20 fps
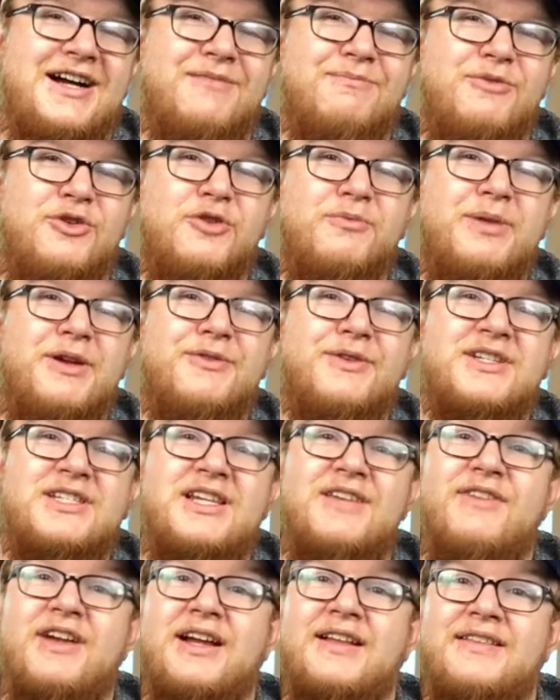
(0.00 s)
You'll be
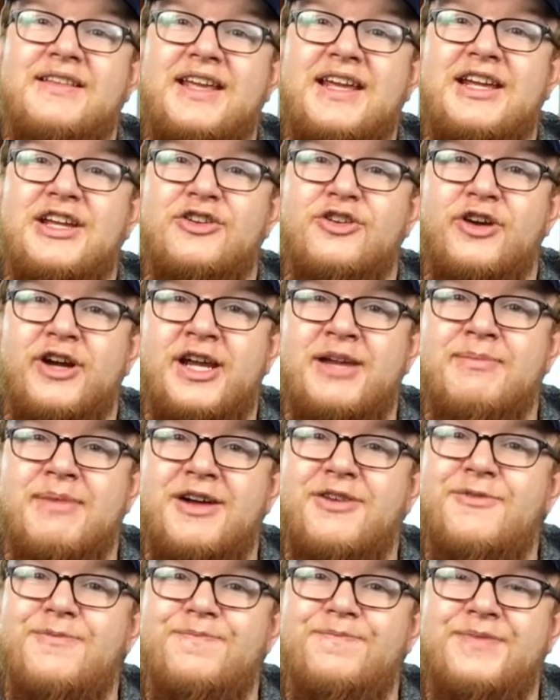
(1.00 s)
receiving a link in your
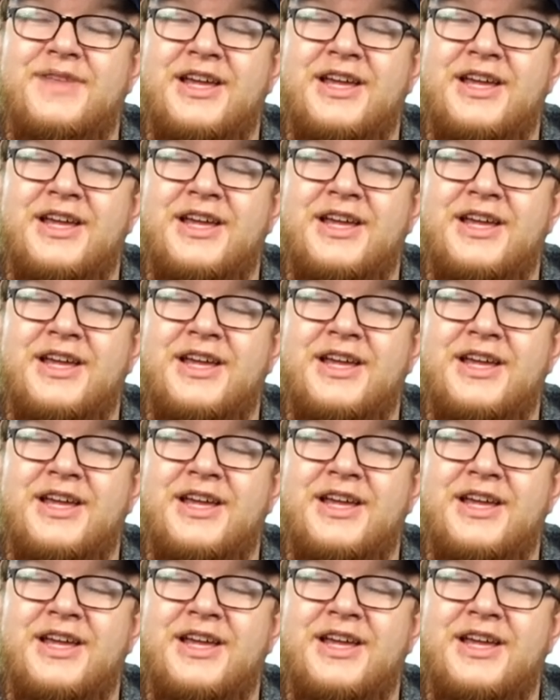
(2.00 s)
email